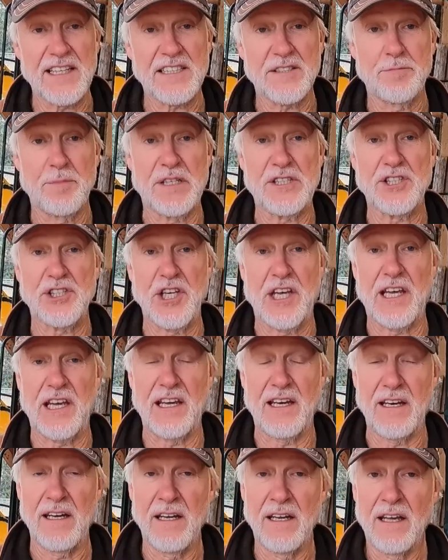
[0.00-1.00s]
this
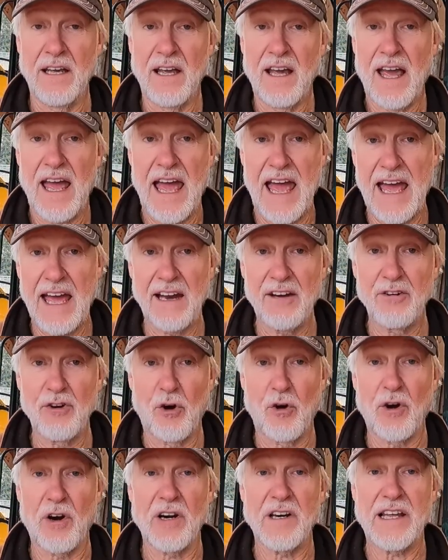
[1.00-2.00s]
machine and
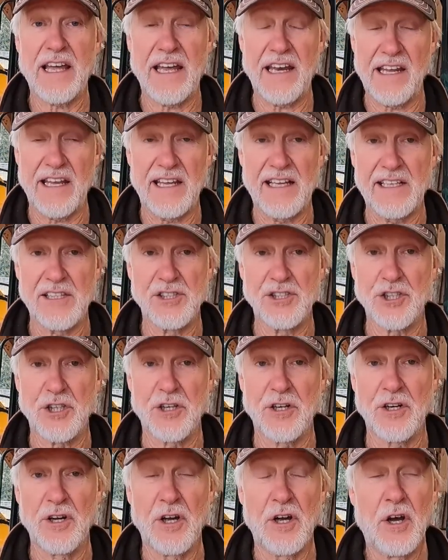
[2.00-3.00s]
or getting
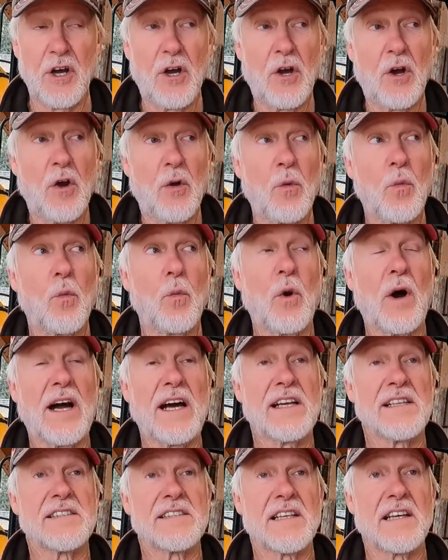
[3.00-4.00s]
injured
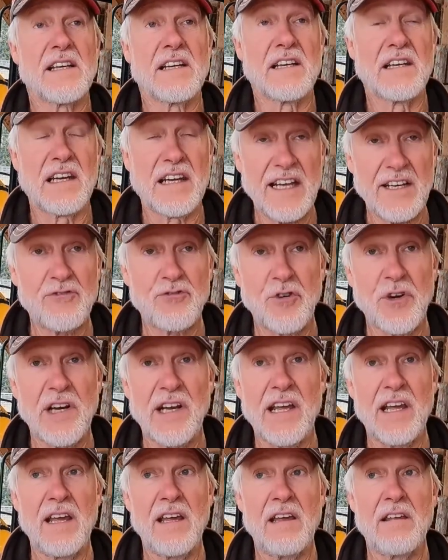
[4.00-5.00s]
was
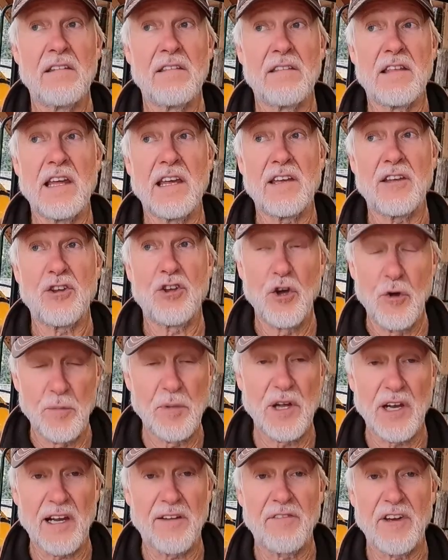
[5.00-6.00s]
literally the
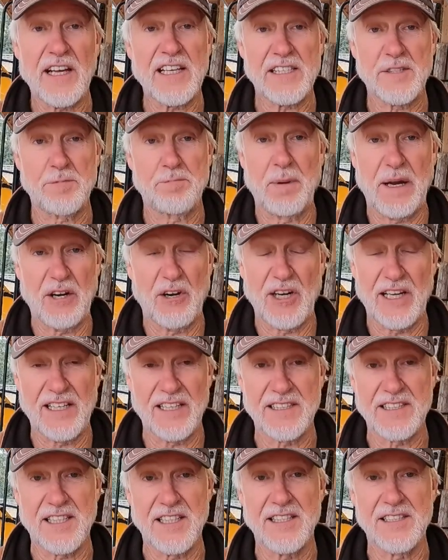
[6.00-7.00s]
cumulative
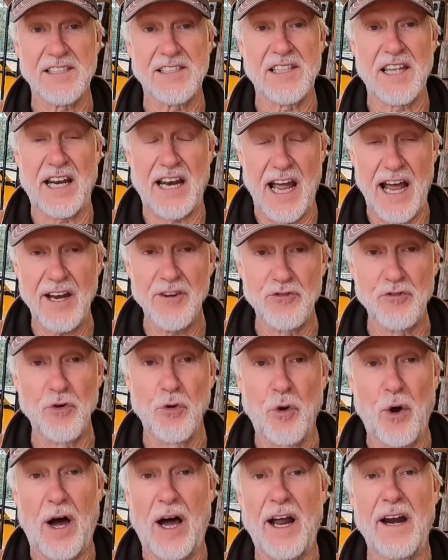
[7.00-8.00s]
experiences that I
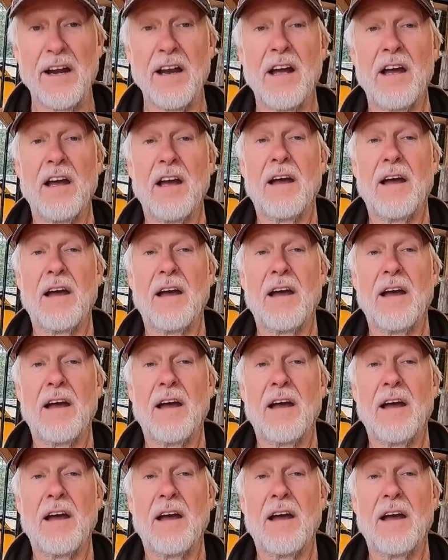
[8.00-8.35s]
drew on